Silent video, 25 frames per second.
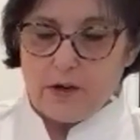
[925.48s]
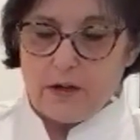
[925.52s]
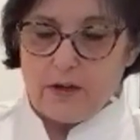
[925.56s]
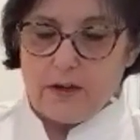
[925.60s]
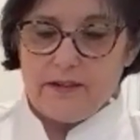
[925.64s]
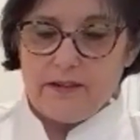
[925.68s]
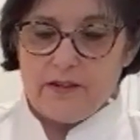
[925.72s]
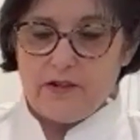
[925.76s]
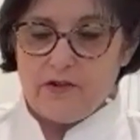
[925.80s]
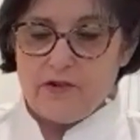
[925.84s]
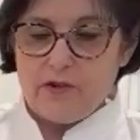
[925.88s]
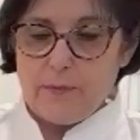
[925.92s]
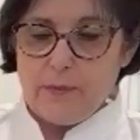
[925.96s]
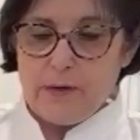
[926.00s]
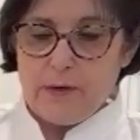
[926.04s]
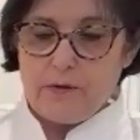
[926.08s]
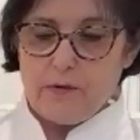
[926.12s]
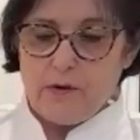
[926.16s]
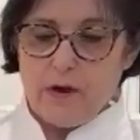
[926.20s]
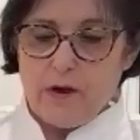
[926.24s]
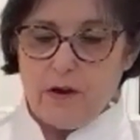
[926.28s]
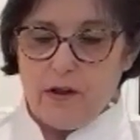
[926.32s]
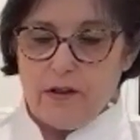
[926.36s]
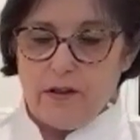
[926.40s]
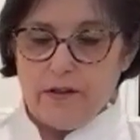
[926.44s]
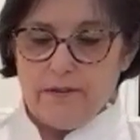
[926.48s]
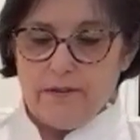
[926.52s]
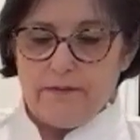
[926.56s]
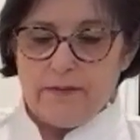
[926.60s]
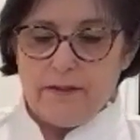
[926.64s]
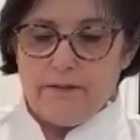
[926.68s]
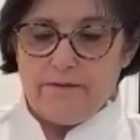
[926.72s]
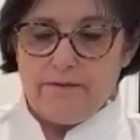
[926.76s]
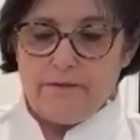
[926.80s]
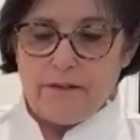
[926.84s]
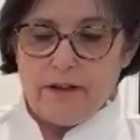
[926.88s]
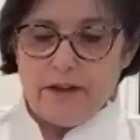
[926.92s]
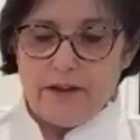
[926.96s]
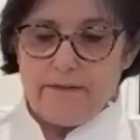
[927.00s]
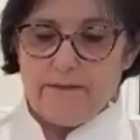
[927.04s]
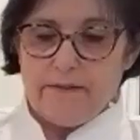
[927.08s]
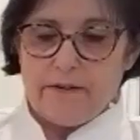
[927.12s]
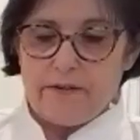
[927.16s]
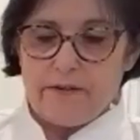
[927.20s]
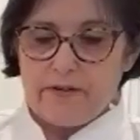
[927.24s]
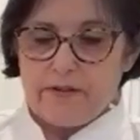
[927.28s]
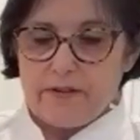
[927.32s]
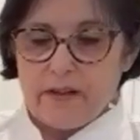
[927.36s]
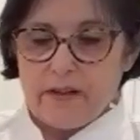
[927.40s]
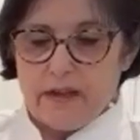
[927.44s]
distribute all of the
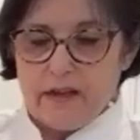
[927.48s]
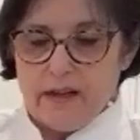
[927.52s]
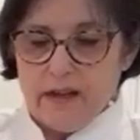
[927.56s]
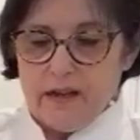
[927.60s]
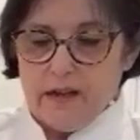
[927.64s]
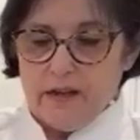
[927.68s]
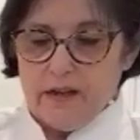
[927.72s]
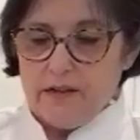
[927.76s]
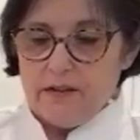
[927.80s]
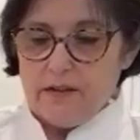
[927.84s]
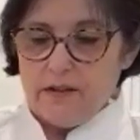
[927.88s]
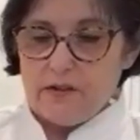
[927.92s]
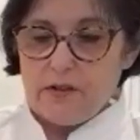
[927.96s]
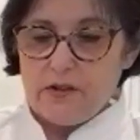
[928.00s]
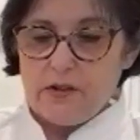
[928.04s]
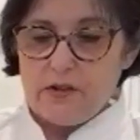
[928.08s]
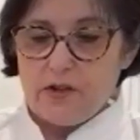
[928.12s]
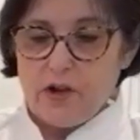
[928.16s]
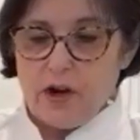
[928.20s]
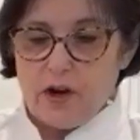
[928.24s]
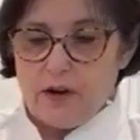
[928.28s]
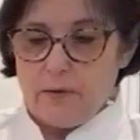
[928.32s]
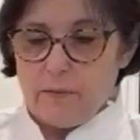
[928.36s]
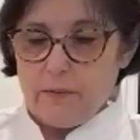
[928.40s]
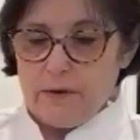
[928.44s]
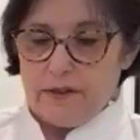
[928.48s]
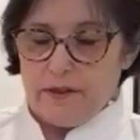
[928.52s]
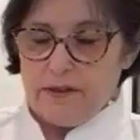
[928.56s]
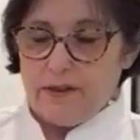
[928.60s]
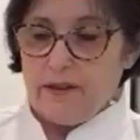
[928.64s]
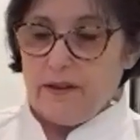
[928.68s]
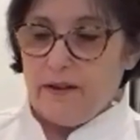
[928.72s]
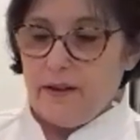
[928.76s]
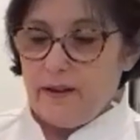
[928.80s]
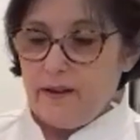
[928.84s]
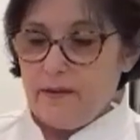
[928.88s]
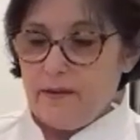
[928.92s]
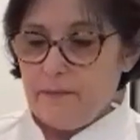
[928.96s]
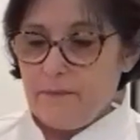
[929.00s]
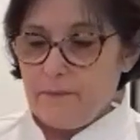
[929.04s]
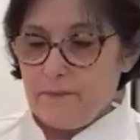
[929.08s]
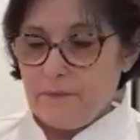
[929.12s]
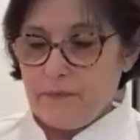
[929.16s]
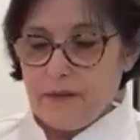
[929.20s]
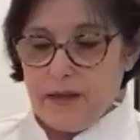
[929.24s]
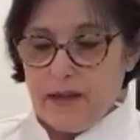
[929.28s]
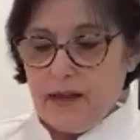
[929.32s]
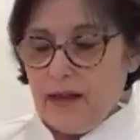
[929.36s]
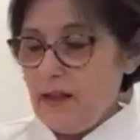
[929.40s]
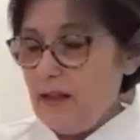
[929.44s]
flavors to start with.
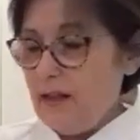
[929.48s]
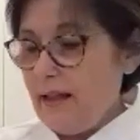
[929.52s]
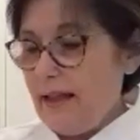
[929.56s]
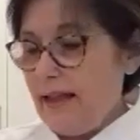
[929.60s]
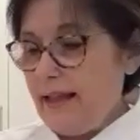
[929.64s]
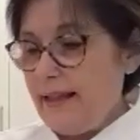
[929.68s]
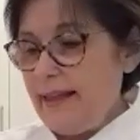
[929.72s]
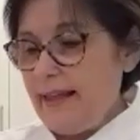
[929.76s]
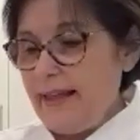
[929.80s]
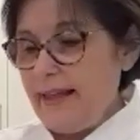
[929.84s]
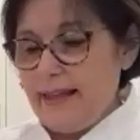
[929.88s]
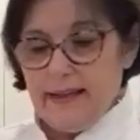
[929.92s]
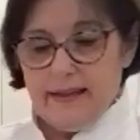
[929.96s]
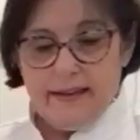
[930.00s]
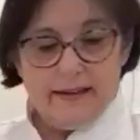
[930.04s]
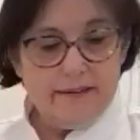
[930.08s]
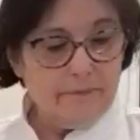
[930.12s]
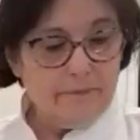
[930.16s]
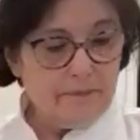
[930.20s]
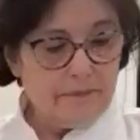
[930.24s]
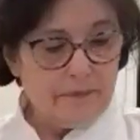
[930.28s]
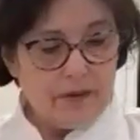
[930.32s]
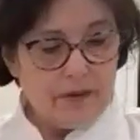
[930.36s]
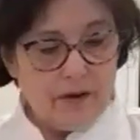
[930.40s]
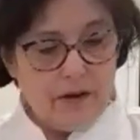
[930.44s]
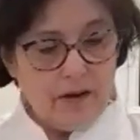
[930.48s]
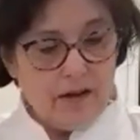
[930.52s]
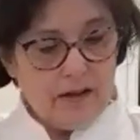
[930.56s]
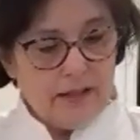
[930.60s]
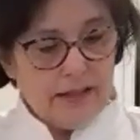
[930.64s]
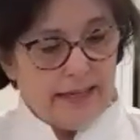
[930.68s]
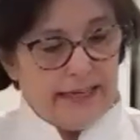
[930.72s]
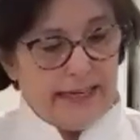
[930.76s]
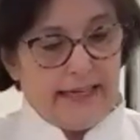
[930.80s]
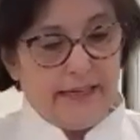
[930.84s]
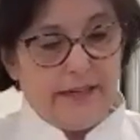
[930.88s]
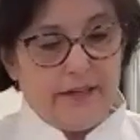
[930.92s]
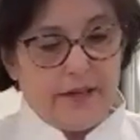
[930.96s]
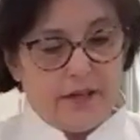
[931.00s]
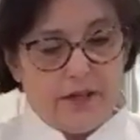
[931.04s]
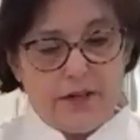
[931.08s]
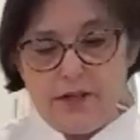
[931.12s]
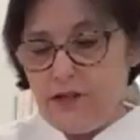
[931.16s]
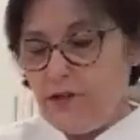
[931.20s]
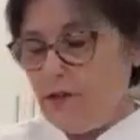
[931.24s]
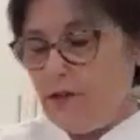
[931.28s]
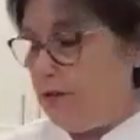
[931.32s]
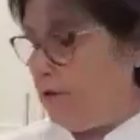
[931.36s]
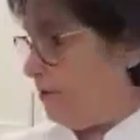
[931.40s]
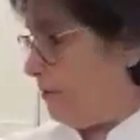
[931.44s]
And then all I need to
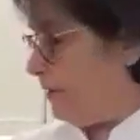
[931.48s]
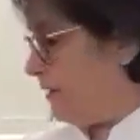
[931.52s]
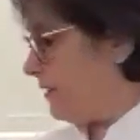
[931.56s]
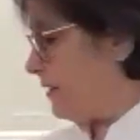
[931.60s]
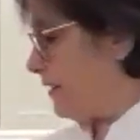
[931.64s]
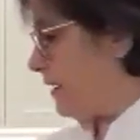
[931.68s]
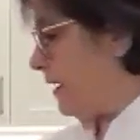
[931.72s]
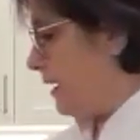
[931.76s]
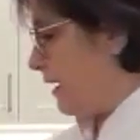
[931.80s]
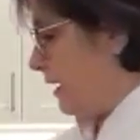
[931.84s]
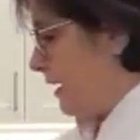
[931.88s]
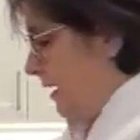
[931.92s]
do is